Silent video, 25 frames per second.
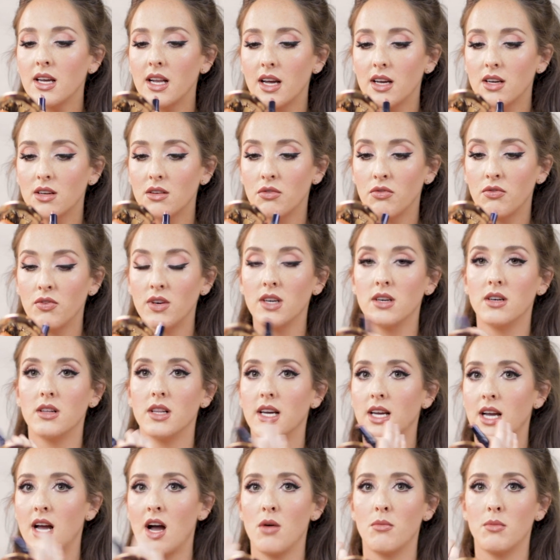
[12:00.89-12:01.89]
and I could feel
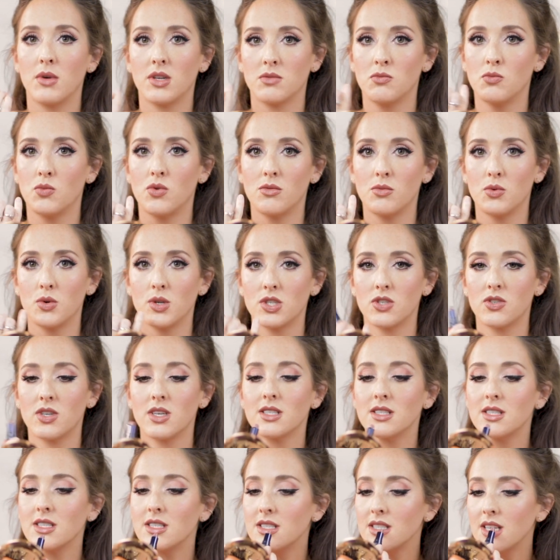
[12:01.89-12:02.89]
like how much more
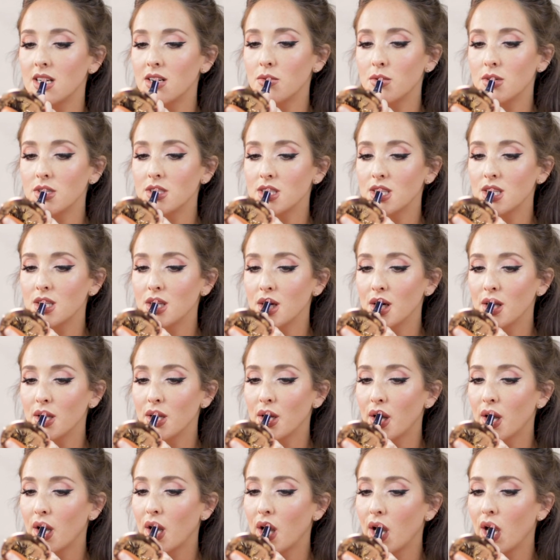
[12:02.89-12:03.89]
moisturized this side was than the
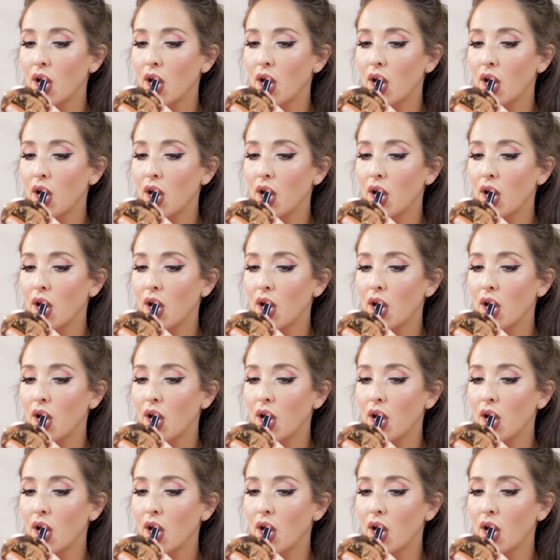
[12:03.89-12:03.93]
other.